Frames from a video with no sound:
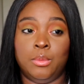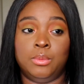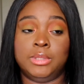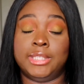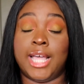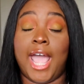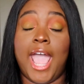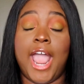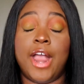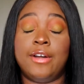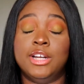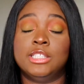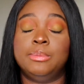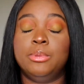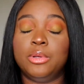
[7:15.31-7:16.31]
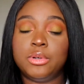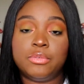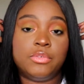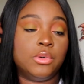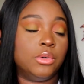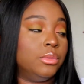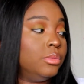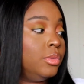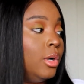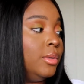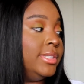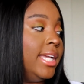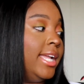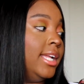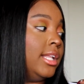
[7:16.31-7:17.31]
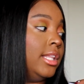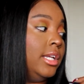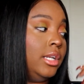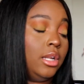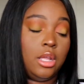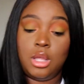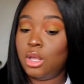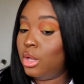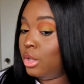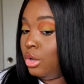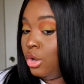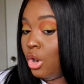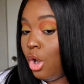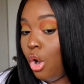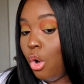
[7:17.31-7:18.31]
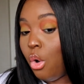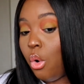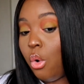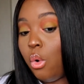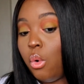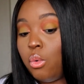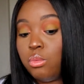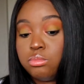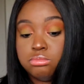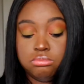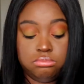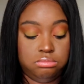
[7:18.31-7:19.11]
It, the hair is beautiful. No tangling. No,